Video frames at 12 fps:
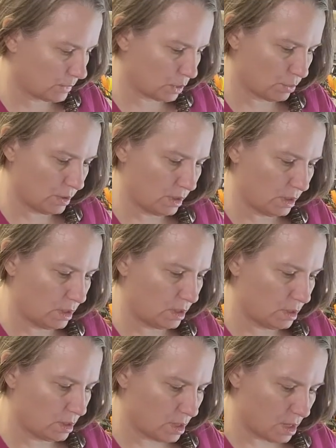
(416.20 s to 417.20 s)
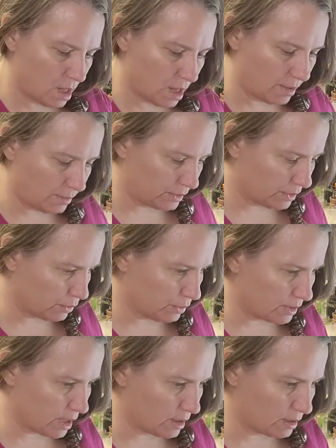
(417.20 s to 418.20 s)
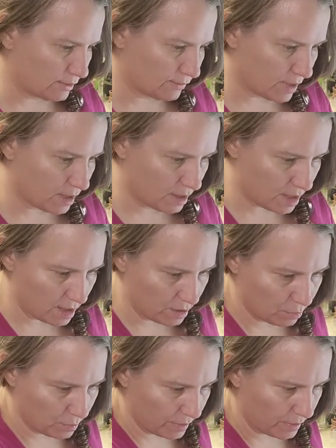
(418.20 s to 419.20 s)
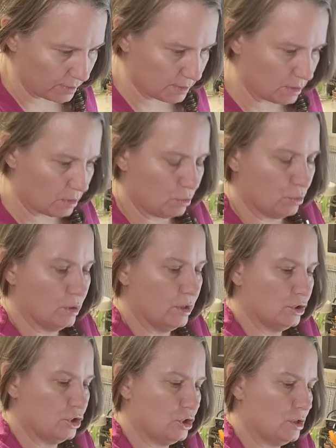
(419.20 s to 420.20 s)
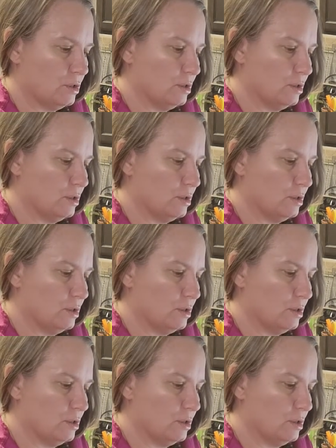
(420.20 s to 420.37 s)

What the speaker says: Really? I am so satisfied. I don't want this to crunch.